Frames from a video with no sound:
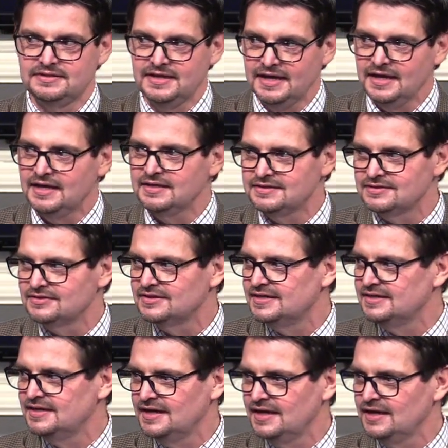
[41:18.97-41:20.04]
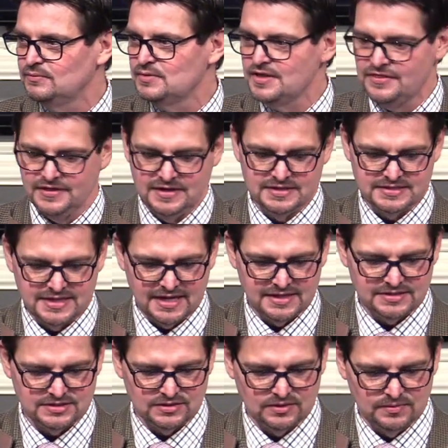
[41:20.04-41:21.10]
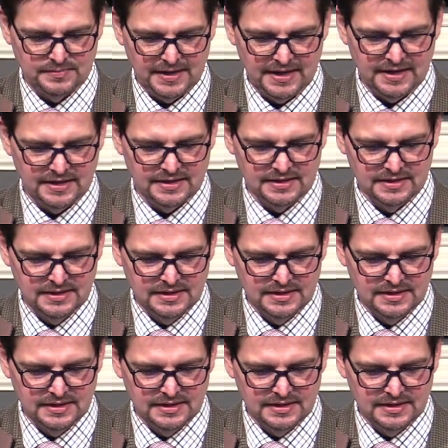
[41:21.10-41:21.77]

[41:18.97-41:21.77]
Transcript: dig into it with the intent to obey.